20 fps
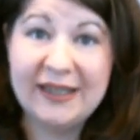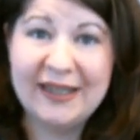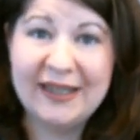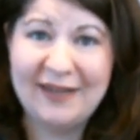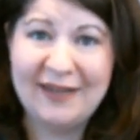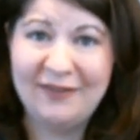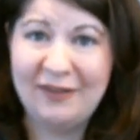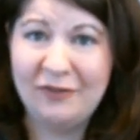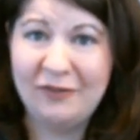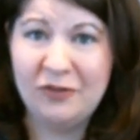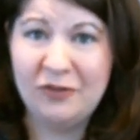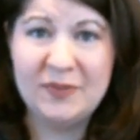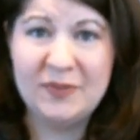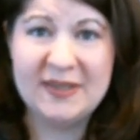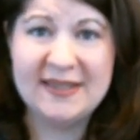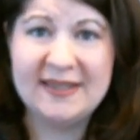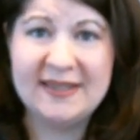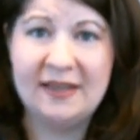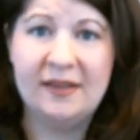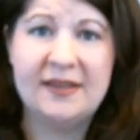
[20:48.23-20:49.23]
and I've even
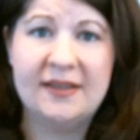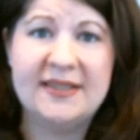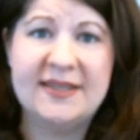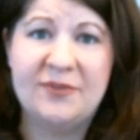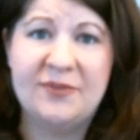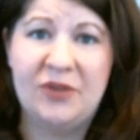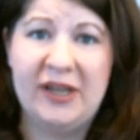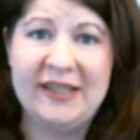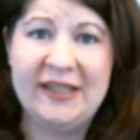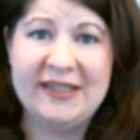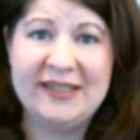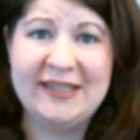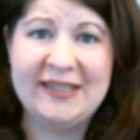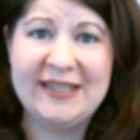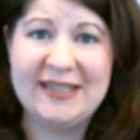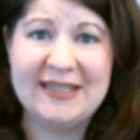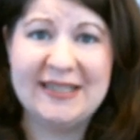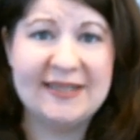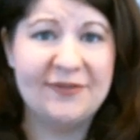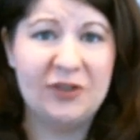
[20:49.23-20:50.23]
been selling some Randy
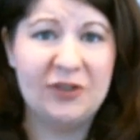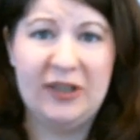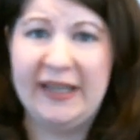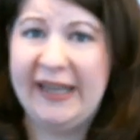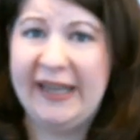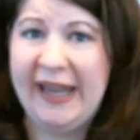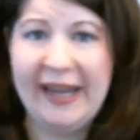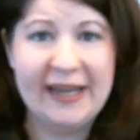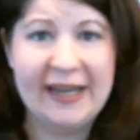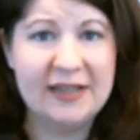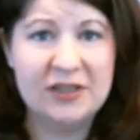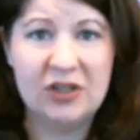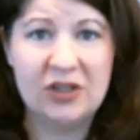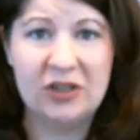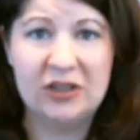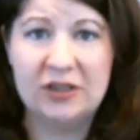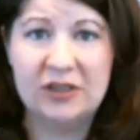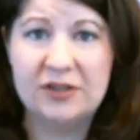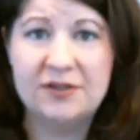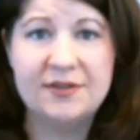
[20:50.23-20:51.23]
tees for like eight
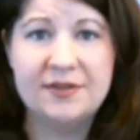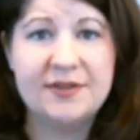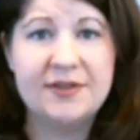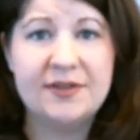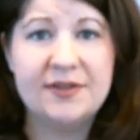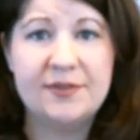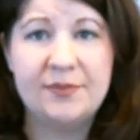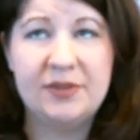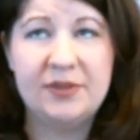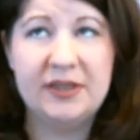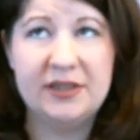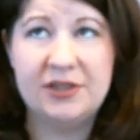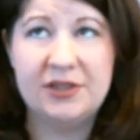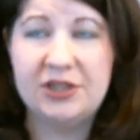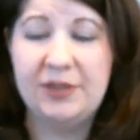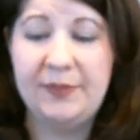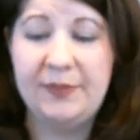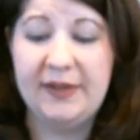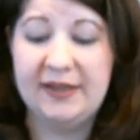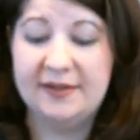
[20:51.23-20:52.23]
dollars plus
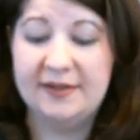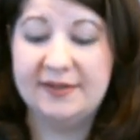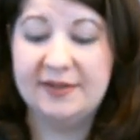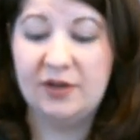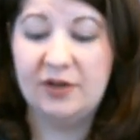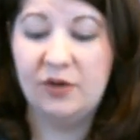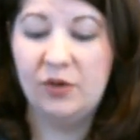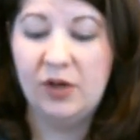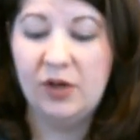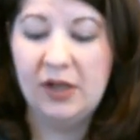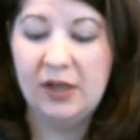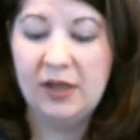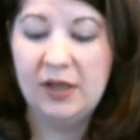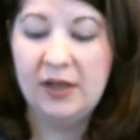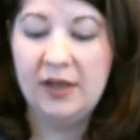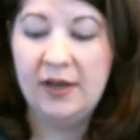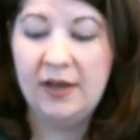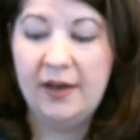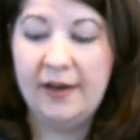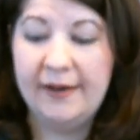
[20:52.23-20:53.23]
shipping. So
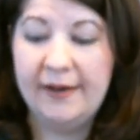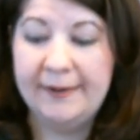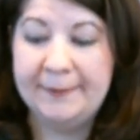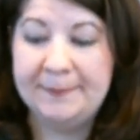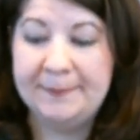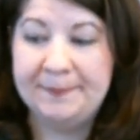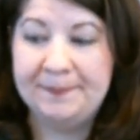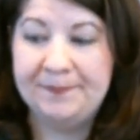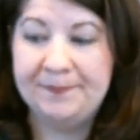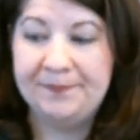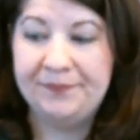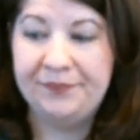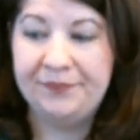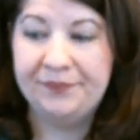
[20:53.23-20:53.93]
um,